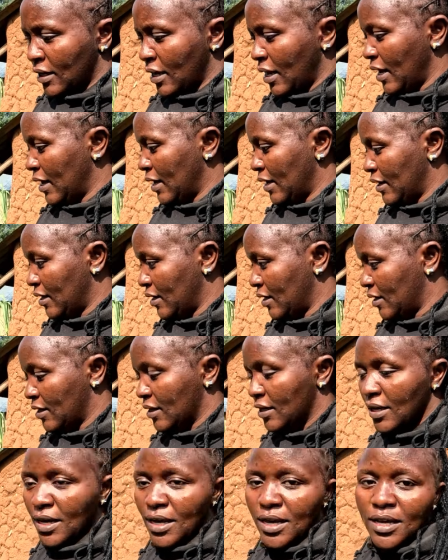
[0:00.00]
Hey.
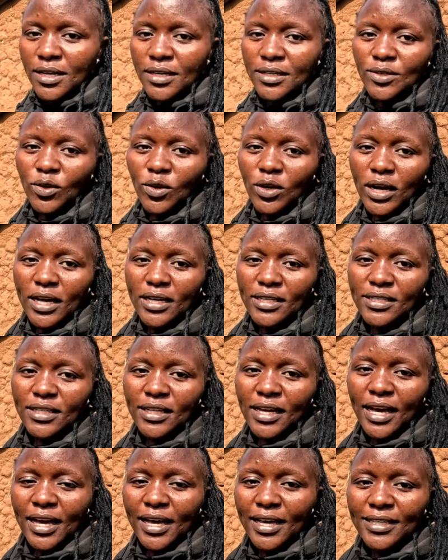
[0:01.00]
So guys,
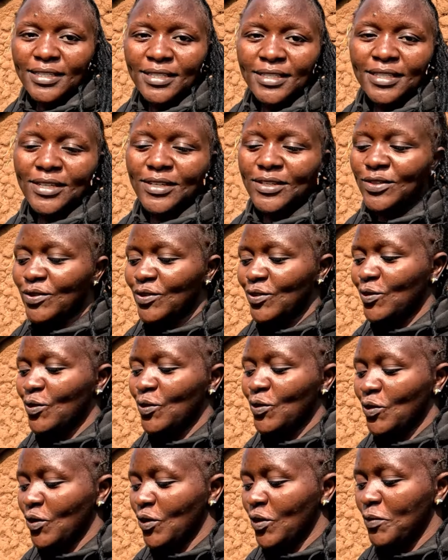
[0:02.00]

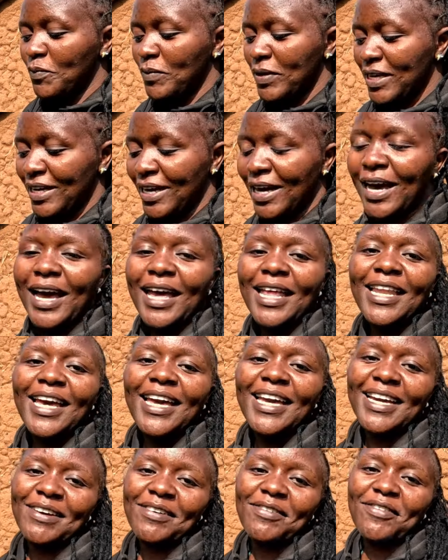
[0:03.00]
you know me, I
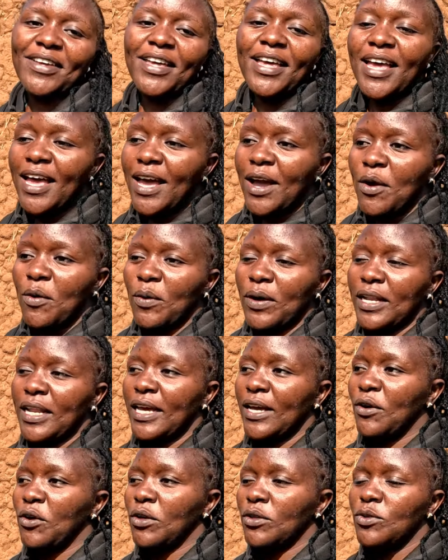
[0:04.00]
like when I
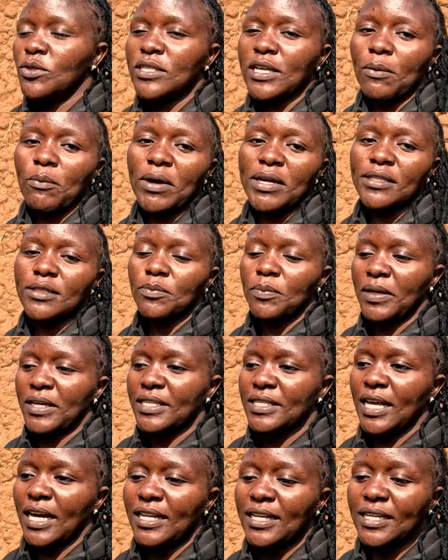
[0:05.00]
go to someone's
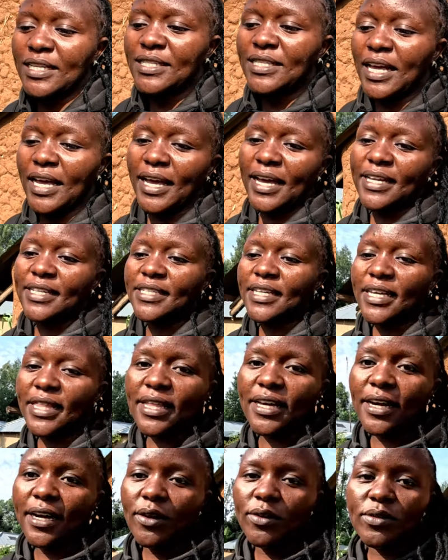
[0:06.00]
place, at least I enter in the
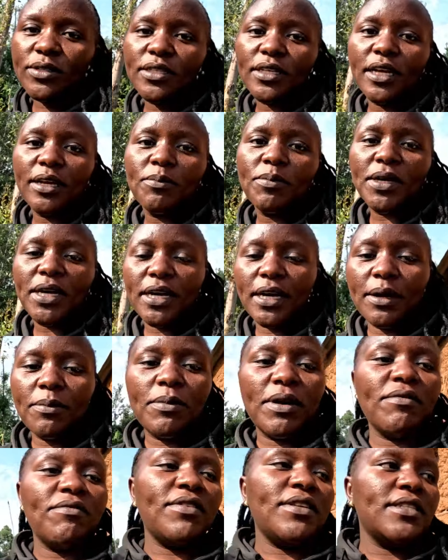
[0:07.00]
house, I become
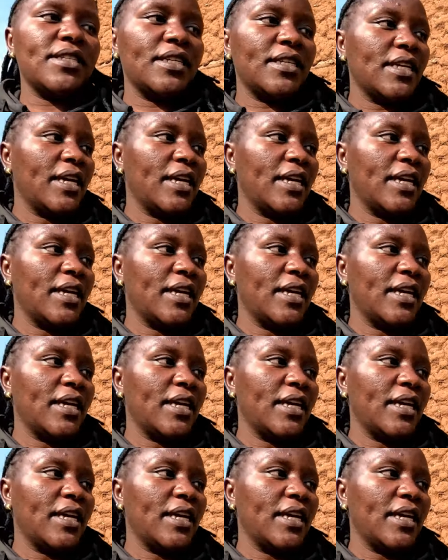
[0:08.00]
a visitor.